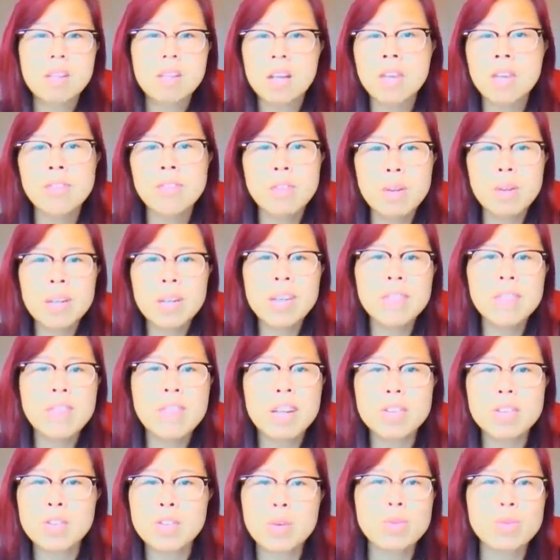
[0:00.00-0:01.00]
If you leave it
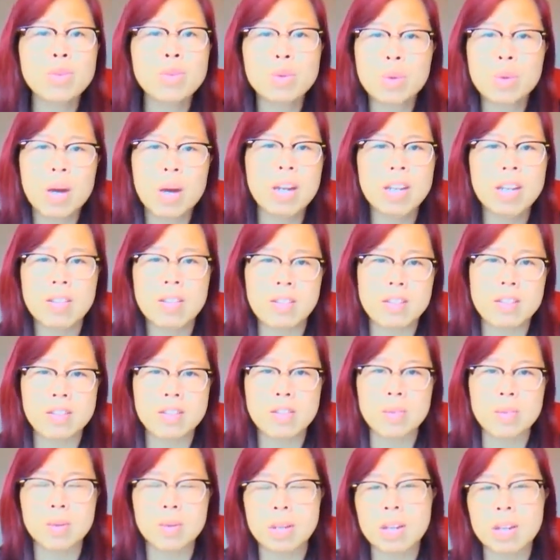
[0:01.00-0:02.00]
and don't do anything
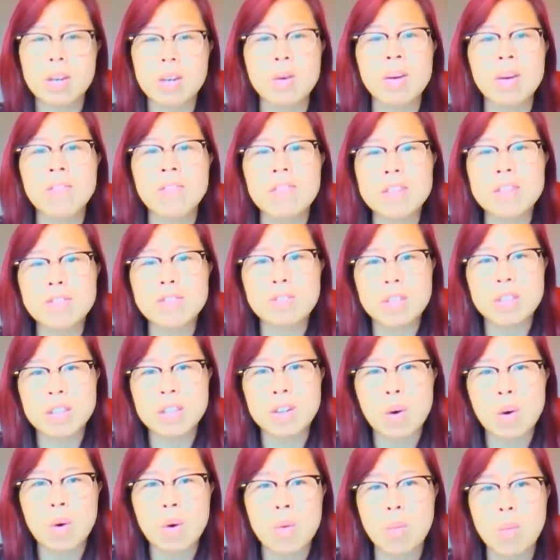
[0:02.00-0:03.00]
to it, it will eventually
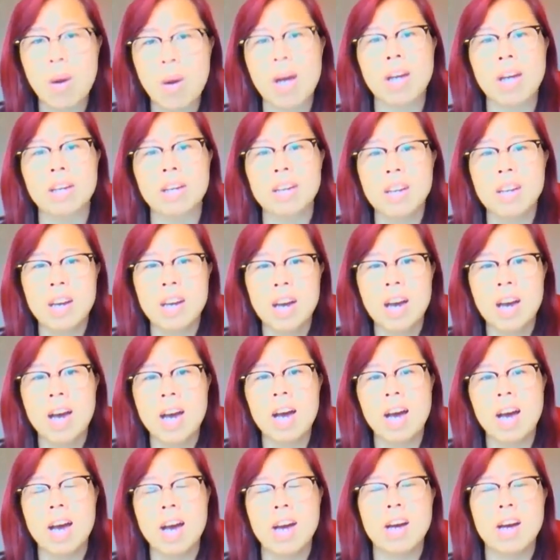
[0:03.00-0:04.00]
go away
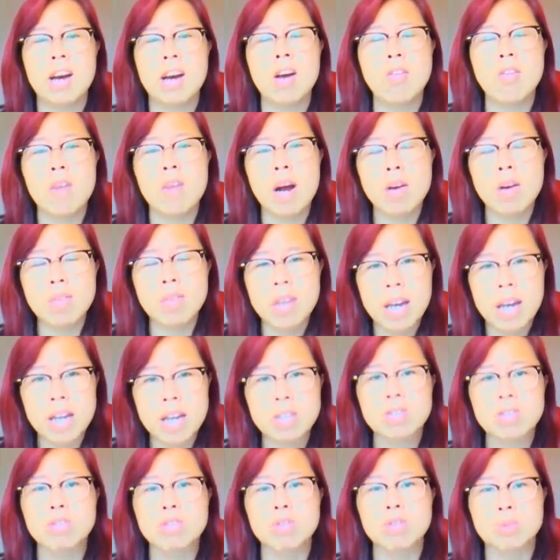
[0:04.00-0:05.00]
around
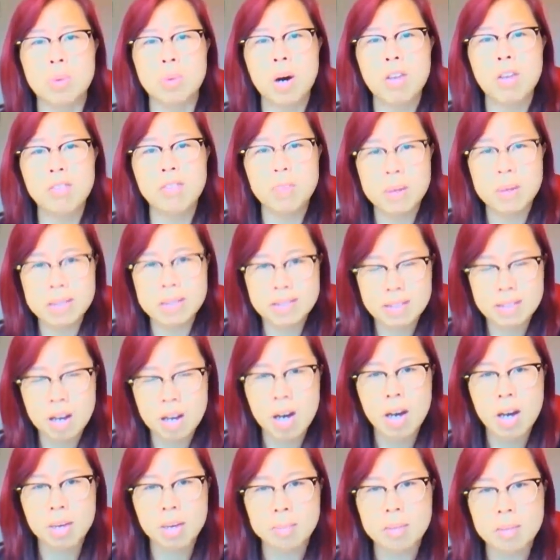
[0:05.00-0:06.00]
8 to 12 weeks
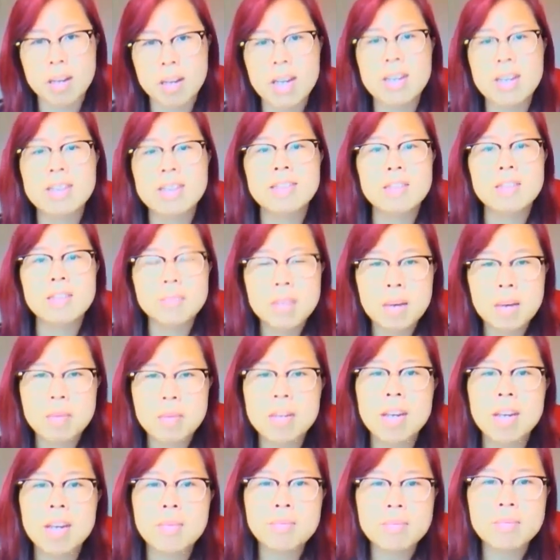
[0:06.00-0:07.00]
time.
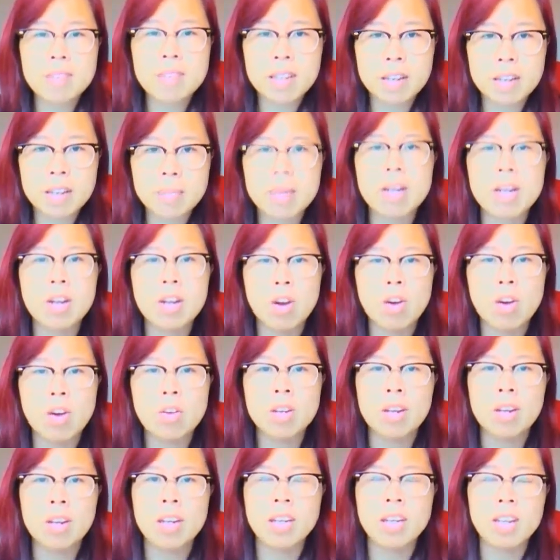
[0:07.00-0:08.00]
Sometimes it can take a bit
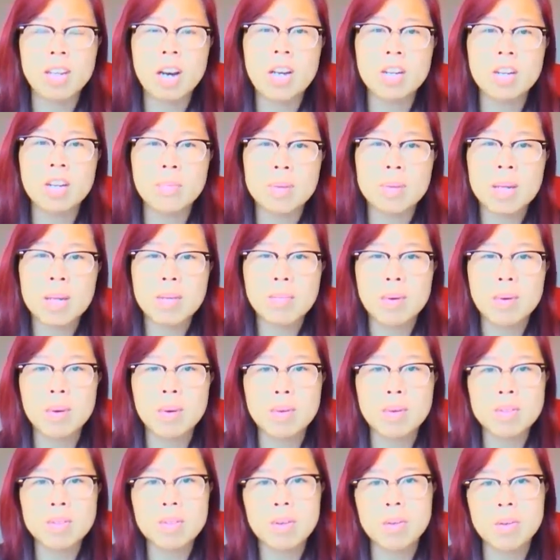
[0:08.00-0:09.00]
longer in other
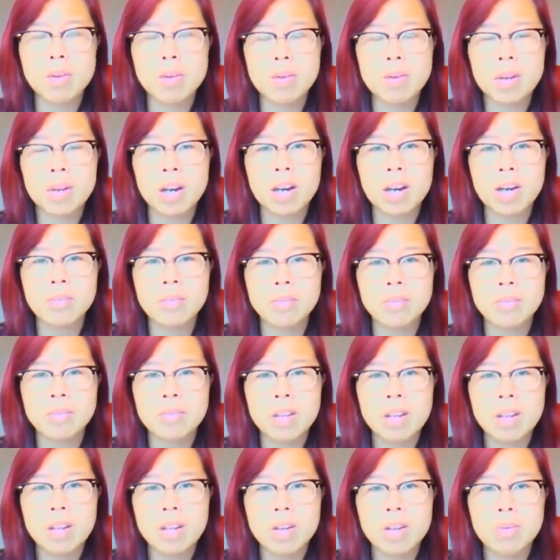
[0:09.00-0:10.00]
people, so
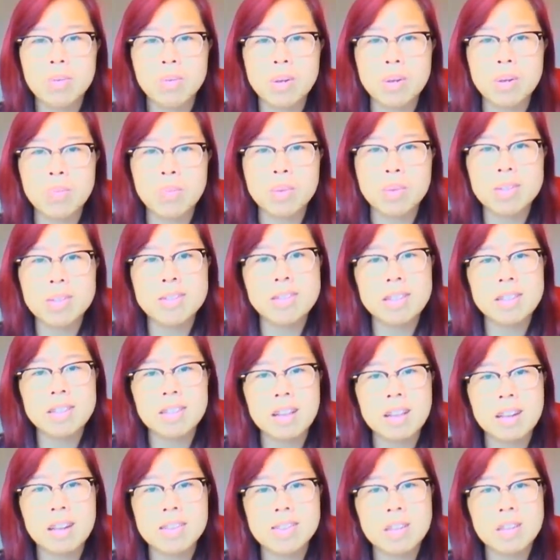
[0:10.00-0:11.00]
we see
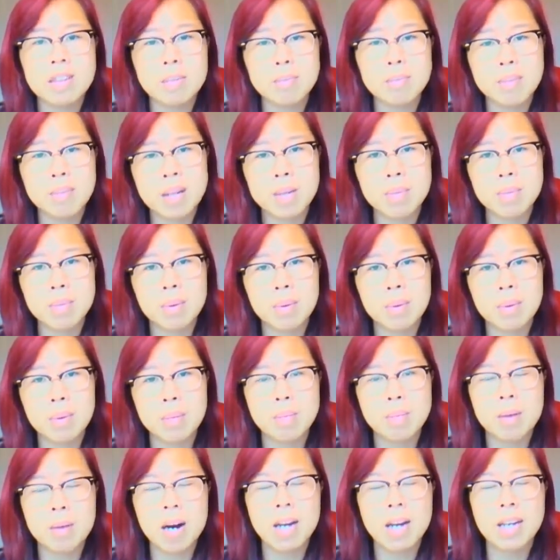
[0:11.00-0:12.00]
that some
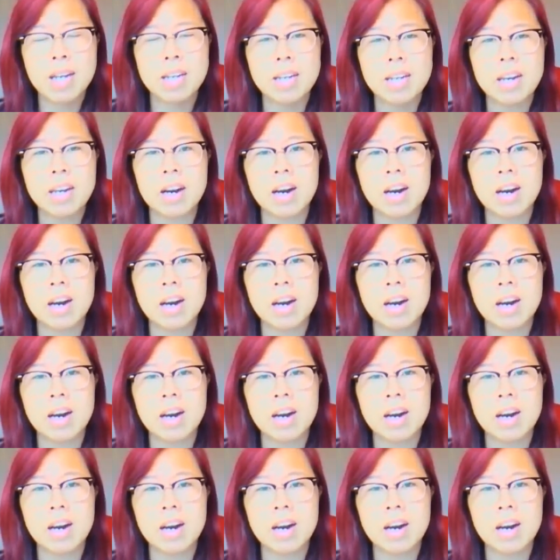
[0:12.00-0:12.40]
people might